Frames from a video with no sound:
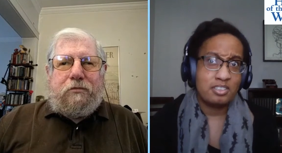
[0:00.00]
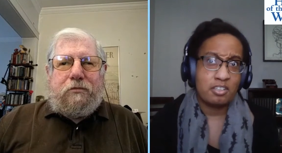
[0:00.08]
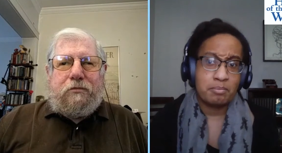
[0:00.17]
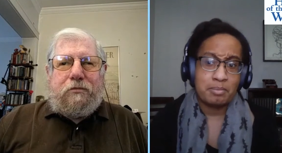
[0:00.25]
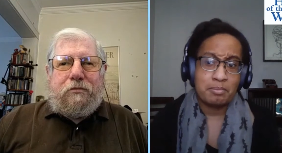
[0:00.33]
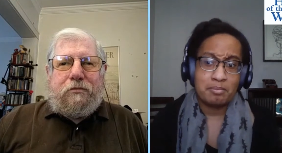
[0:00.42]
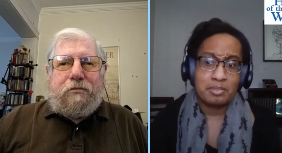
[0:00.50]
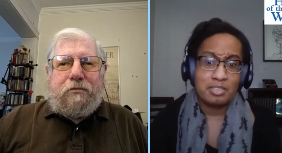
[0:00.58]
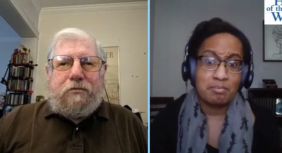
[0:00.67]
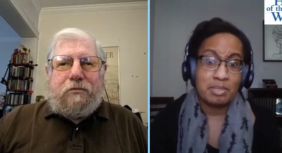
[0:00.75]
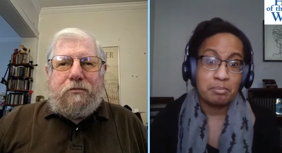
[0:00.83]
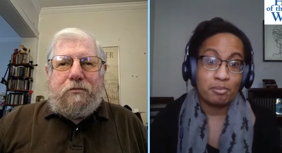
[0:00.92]
Speaker 1: and stuff, even
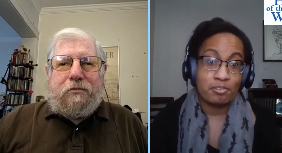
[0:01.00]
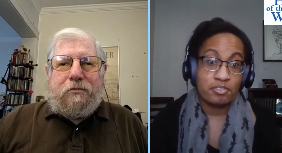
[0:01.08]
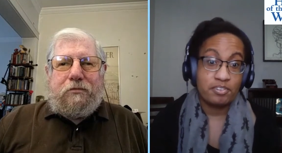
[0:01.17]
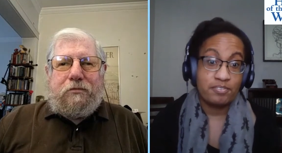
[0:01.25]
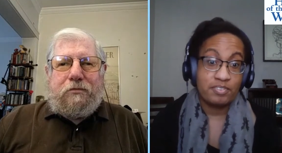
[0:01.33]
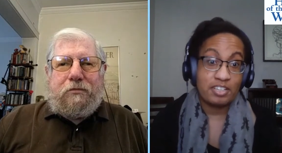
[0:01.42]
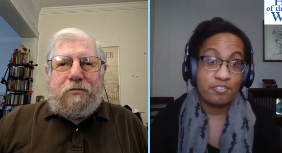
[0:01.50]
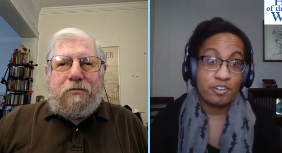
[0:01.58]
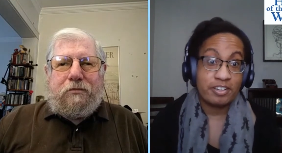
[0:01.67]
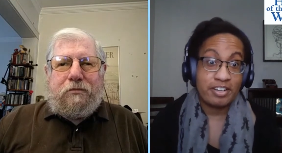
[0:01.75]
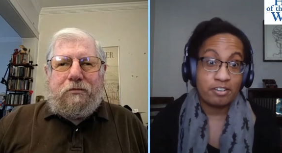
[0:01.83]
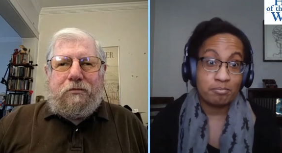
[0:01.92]
seeing people like
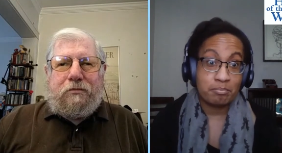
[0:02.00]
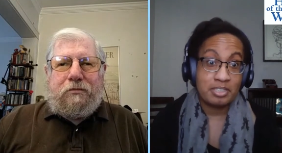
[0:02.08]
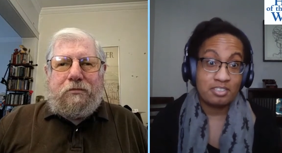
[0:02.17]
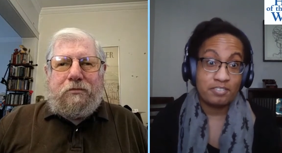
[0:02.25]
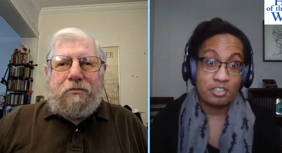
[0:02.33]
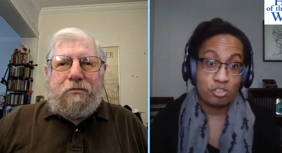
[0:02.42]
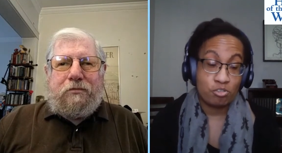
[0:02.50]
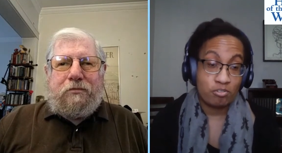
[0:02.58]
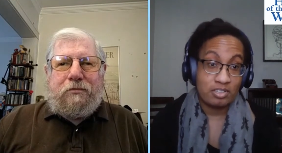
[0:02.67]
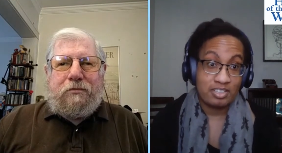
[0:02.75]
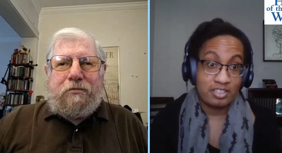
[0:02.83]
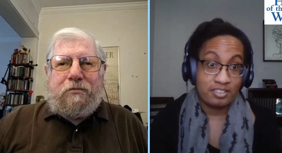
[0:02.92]
figuring out pieces of
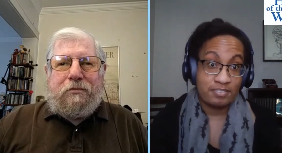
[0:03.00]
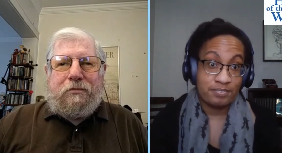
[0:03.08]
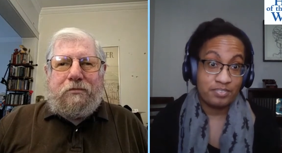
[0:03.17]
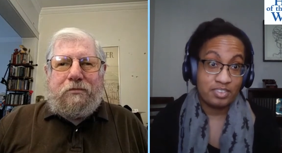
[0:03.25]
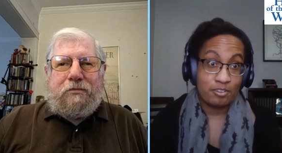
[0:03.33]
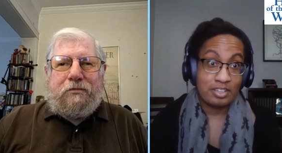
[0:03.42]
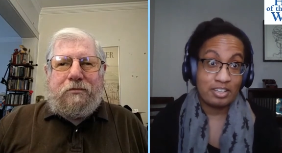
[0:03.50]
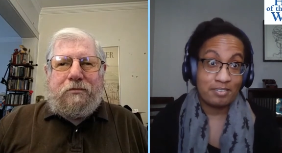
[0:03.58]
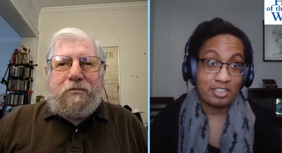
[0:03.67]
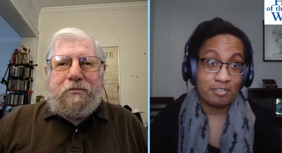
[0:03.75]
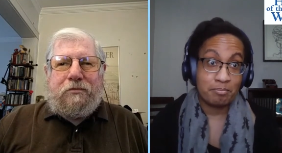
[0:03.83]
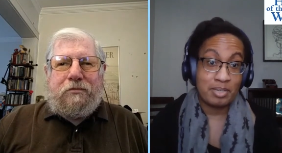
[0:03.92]
history that oh,
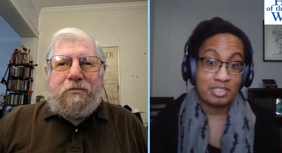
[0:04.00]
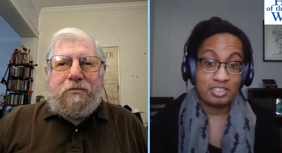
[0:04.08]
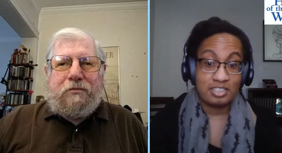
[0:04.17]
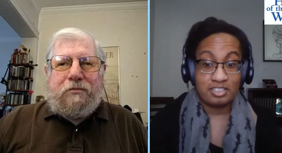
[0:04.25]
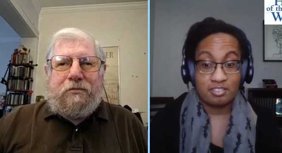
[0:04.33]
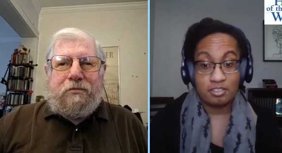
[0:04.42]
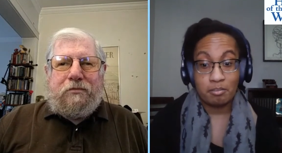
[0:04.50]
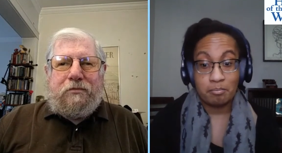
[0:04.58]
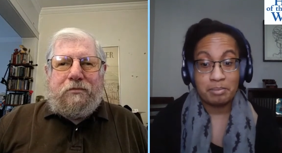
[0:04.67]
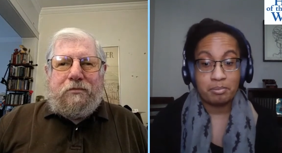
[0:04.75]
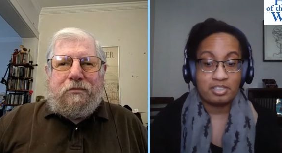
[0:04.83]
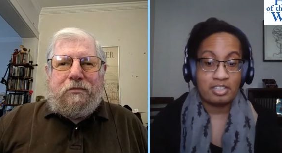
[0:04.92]
I've like basically you know
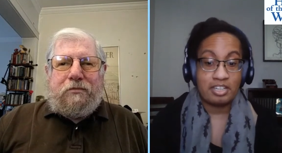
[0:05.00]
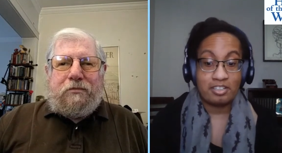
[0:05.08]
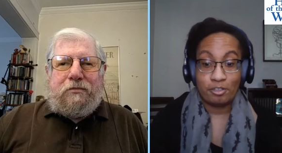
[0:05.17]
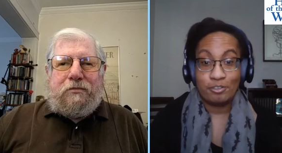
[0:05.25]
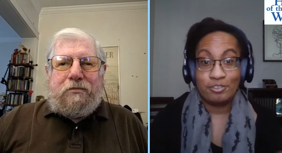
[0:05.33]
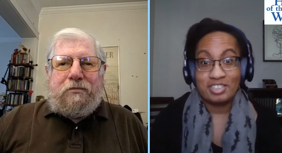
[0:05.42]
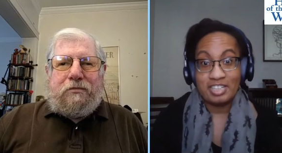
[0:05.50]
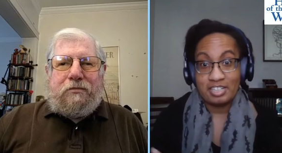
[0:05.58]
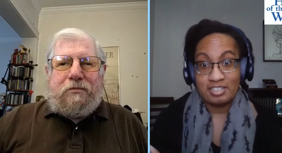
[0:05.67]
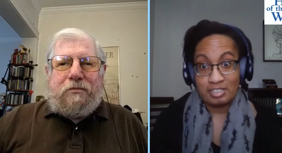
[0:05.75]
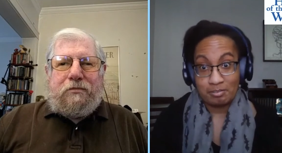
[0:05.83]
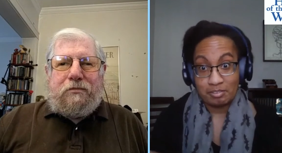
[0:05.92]
people say like learn
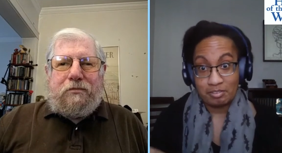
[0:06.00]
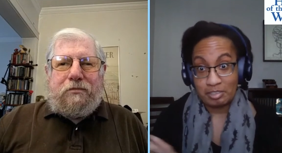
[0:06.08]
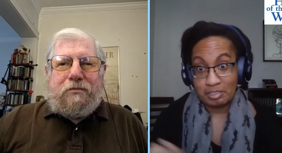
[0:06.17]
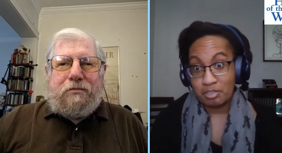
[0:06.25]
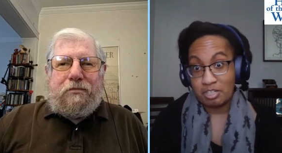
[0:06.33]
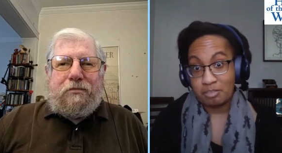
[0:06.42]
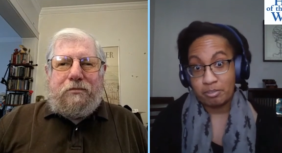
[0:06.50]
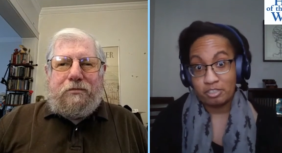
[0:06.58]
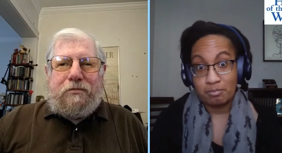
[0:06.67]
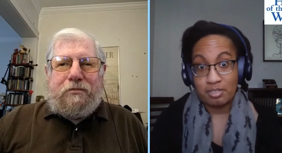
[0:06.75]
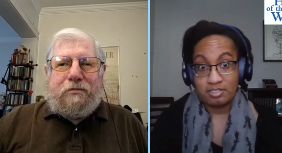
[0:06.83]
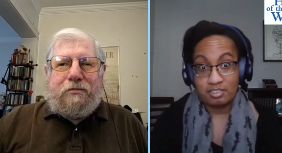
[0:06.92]
today these blog
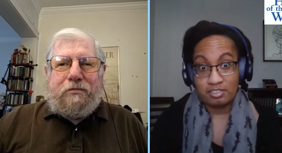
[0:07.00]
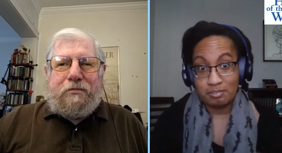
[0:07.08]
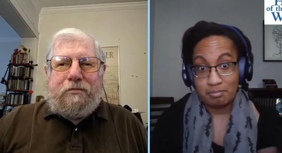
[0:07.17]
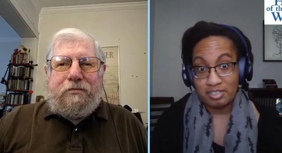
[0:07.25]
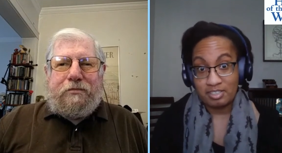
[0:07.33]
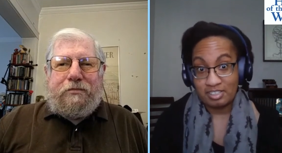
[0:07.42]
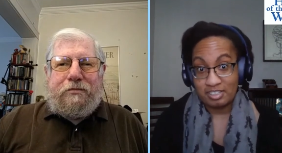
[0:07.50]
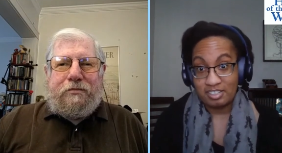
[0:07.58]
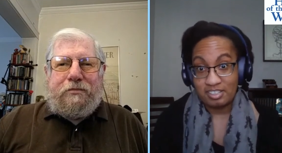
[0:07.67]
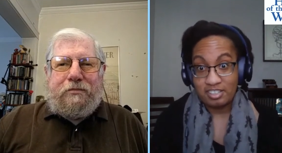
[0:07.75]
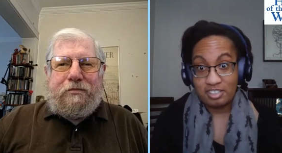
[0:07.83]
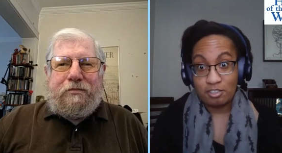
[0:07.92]
posts basically being
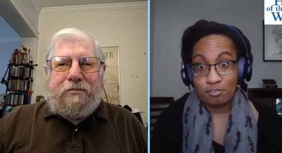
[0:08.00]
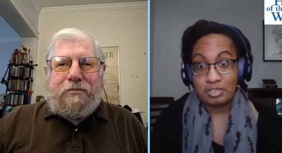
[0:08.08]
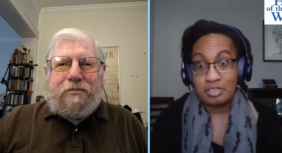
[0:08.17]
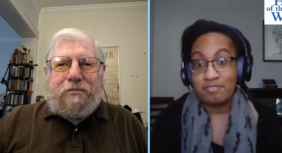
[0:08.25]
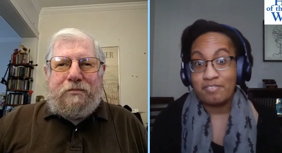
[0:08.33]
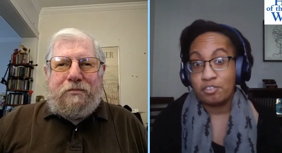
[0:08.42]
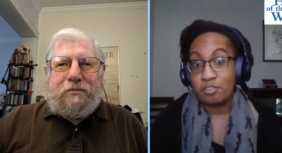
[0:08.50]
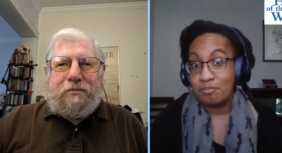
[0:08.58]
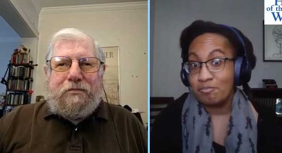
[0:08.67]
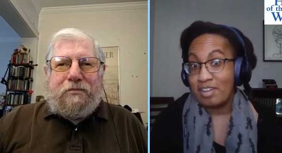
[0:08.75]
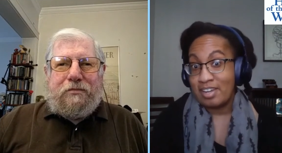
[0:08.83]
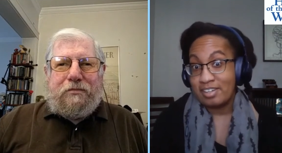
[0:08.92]
like they learn these
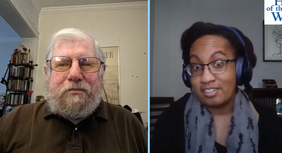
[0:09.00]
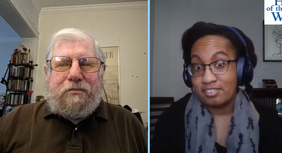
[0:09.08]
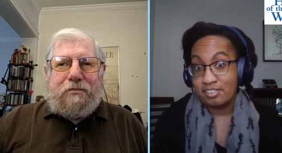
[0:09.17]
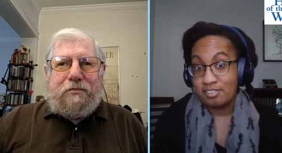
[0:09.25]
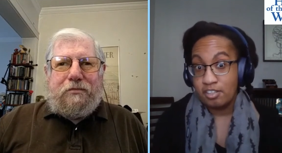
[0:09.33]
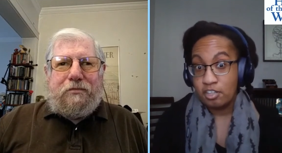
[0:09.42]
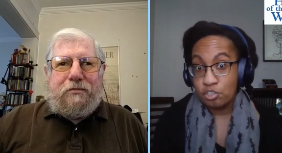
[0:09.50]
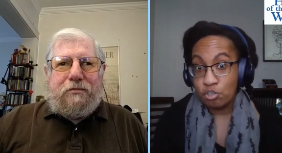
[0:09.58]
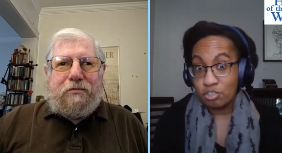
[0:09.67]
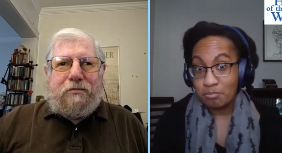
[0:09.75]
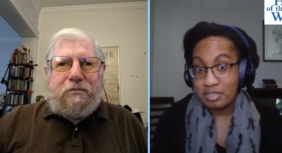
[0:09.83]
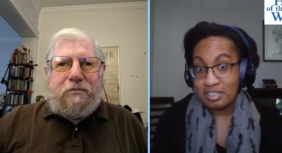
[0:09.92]
certain facts and
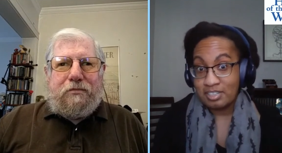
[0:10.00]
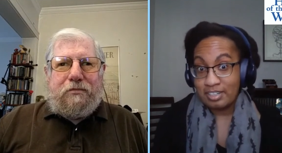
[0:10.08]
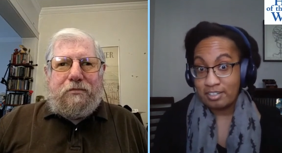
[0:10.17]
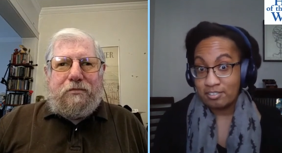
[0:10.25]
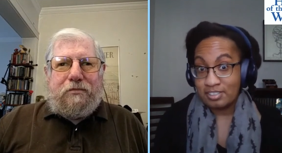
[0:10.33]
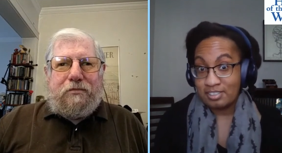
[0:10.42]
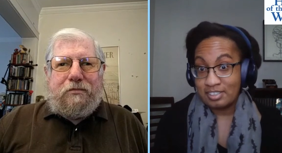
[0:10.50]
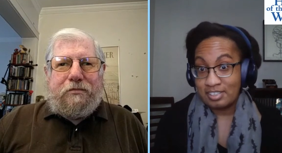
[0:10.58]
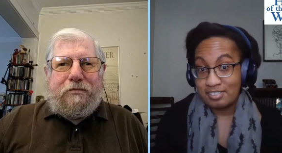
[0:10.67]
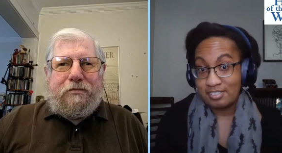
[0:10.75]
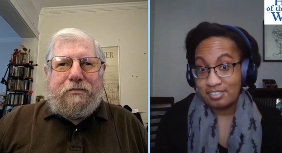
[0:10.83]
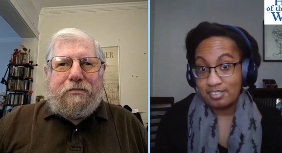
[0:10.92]
social media allows at
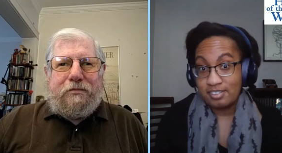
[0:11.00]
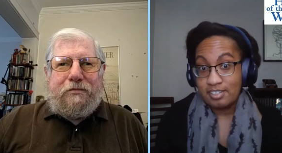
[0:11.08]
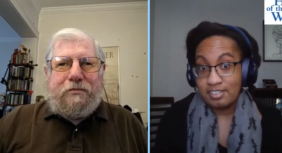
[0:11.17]
least